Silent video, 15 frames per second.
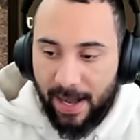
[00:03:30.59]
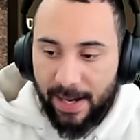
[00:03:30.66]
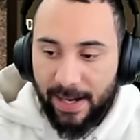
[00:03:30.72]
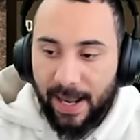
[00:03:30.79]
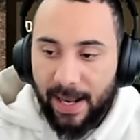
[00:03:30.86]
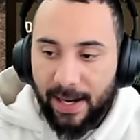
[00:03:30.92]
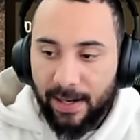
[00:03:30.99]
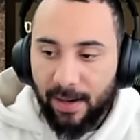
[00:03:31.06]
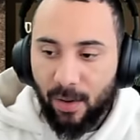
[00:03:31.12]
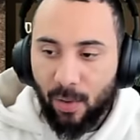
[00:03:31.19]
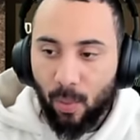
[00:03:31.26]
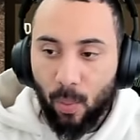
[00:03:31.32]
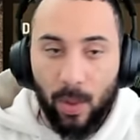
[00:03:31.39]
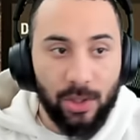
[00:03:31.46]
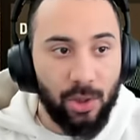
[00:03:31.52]
and then
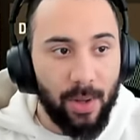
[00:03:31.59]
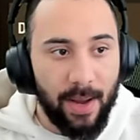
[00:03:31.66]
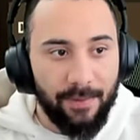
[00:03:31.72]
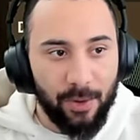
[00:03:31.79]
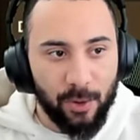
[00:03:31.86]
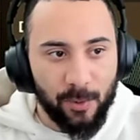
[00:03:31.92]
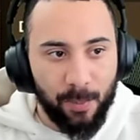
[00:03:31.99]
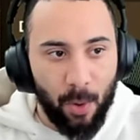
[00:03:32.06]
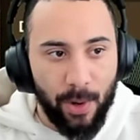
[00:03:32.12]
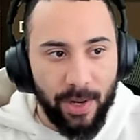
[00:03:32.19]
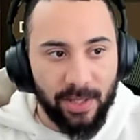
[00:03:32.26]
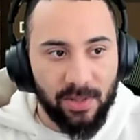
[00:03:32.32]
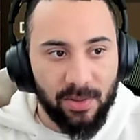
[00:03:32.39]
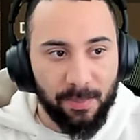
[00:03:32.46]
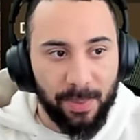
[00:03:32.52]
once you have those points